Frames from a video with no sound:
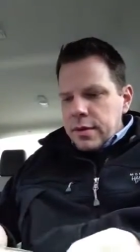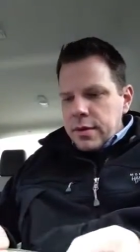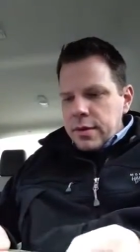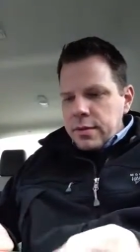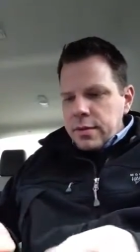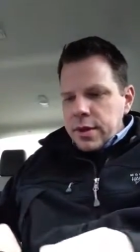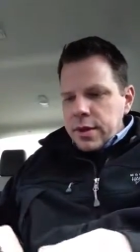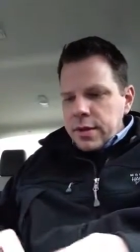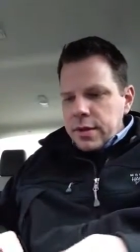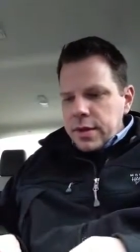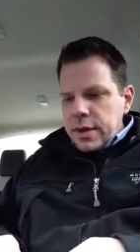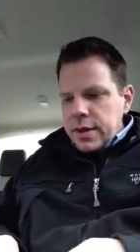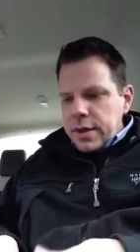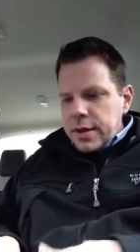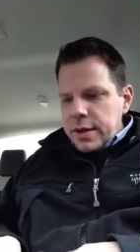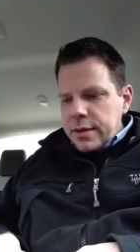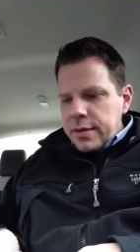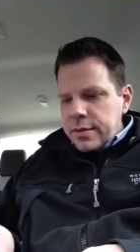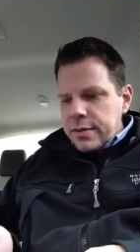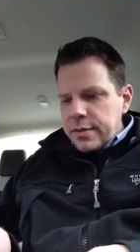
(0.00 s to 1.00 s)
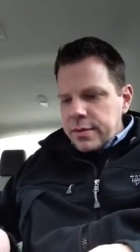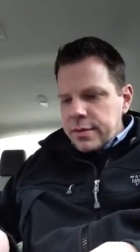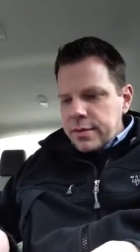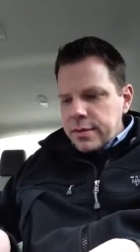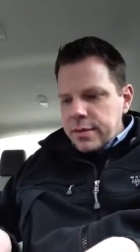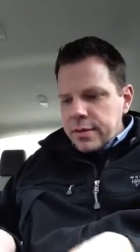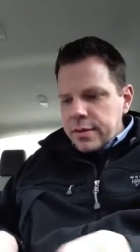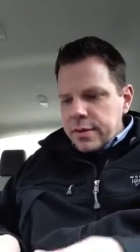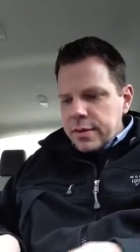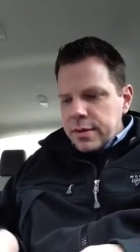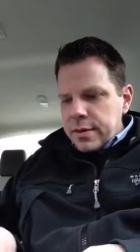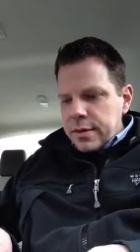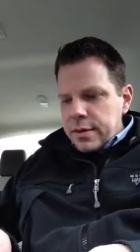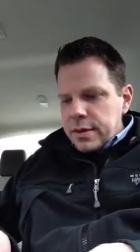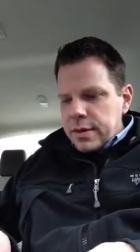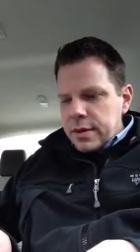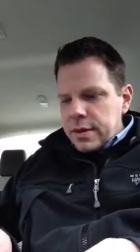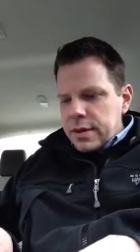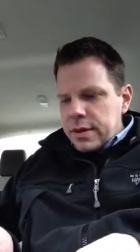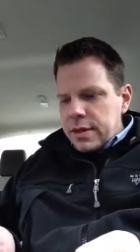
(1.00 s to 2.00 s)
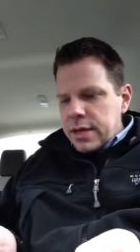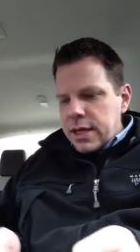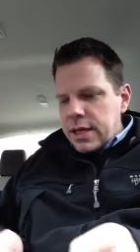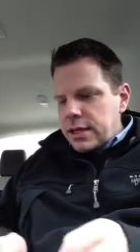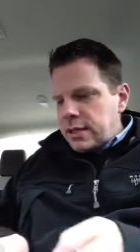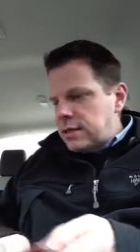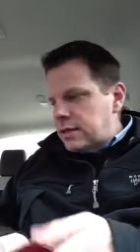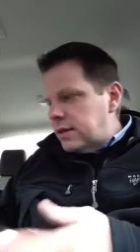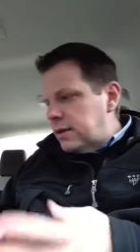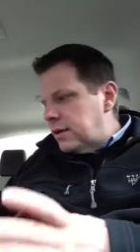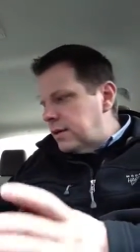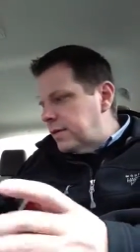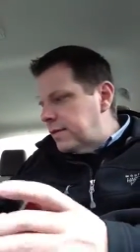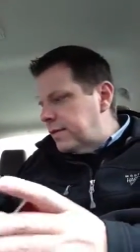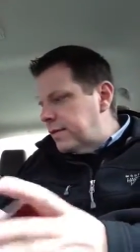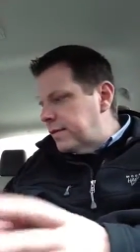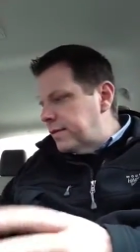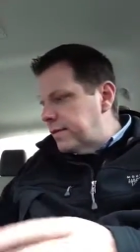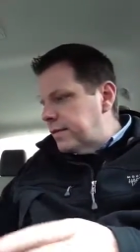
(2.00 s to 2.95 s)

How about that? Exciting stuff.